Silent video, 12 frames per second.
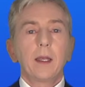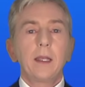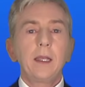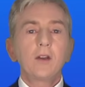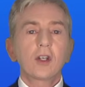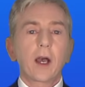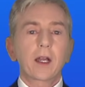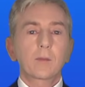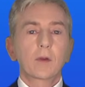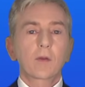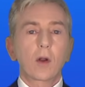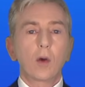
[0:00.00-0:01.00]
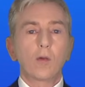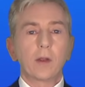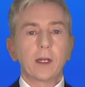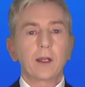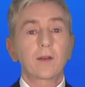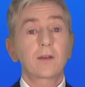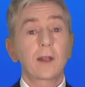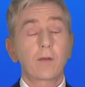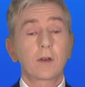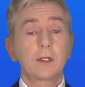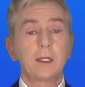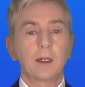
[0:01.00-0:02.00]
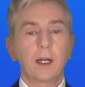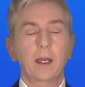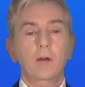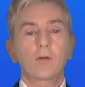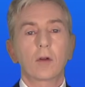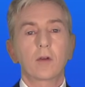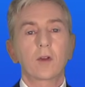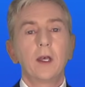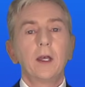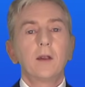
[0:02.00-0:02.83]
Each atom of chlorine has 17 electrons,